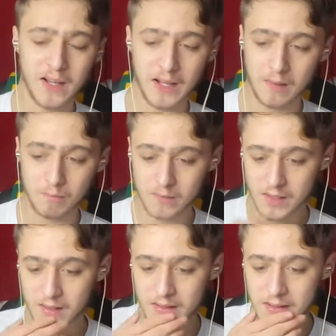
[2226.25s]

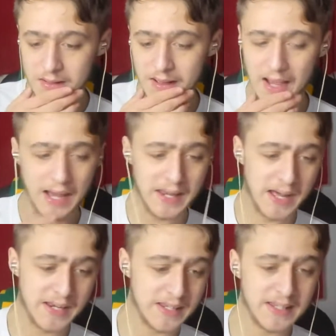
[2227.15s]

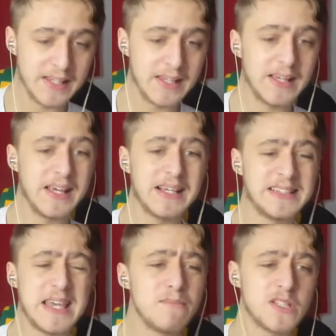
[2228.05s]
And he
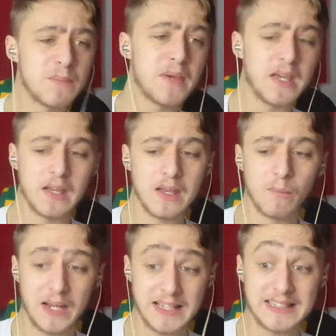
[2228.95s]
seems to be
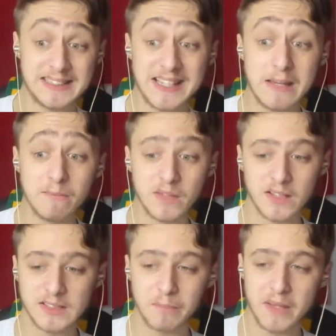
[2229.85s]
he
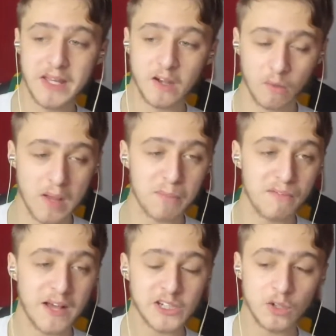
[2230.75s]
seemed to be a great
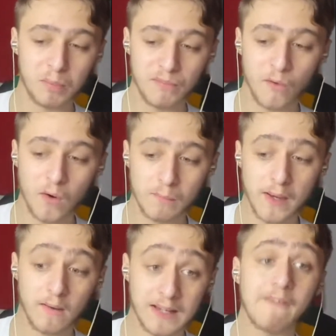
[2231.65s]
professional before he
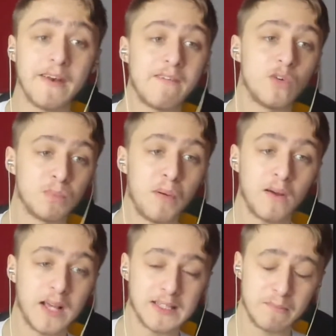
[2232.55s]
went on Gary Neville's
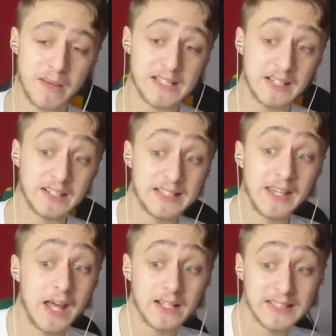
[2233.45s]
podcast and basically
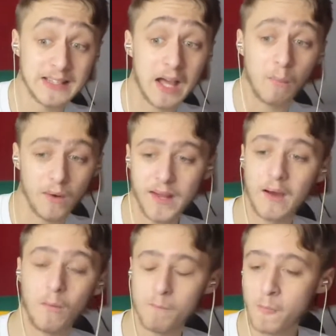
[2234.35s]
said that I want
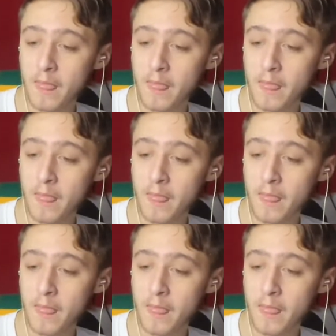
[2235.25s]
out.